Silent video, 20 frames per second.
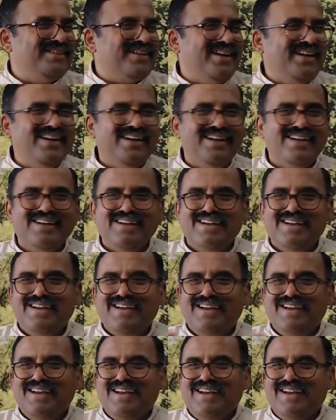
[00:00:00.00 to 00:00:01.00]
Right?
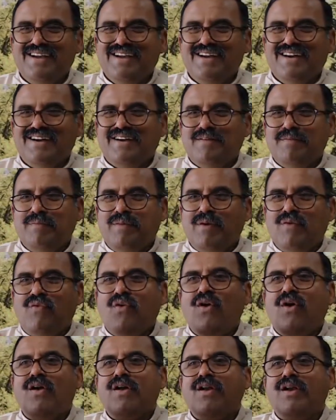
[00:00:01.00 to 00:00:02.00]

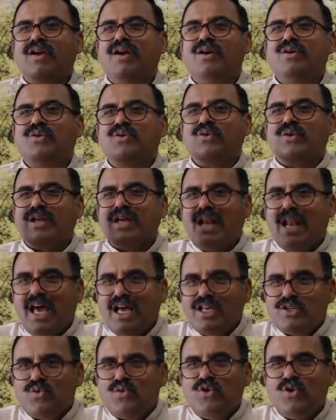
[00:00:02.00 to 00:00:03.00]
Before, to
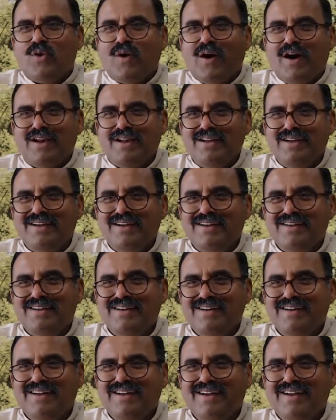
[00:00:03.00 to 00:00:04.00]
realize who you are,
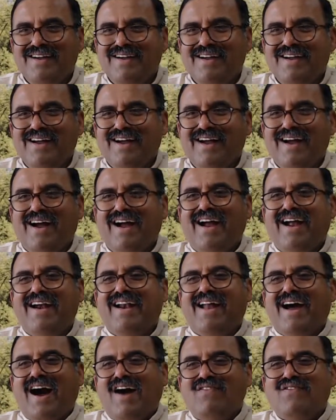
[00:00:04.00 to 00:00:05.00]

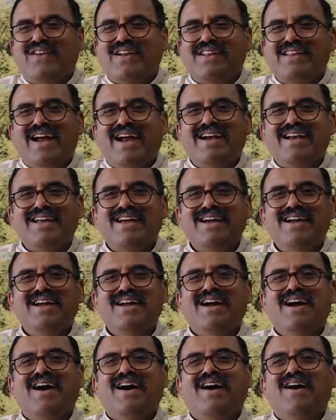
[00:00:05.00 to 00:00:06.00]
and after that,
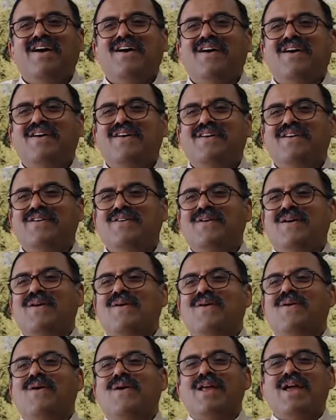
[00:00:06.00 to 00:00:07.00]

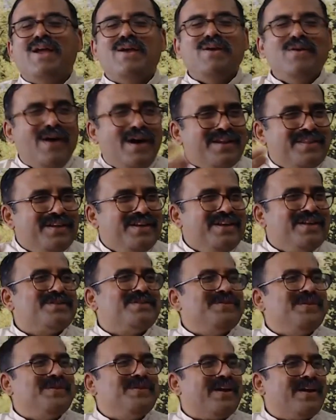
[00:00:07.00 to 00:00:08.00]
your glory, you are
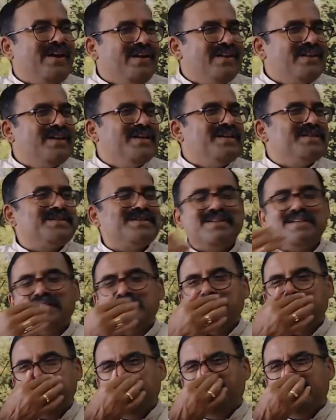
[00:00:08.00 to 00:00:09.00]
this, you are all this,
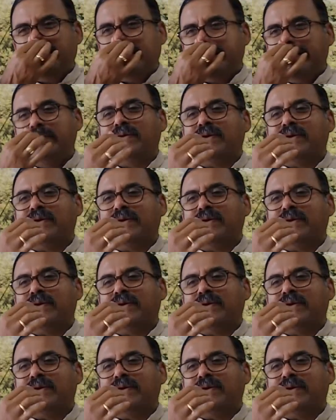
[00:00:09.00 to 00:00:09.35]
that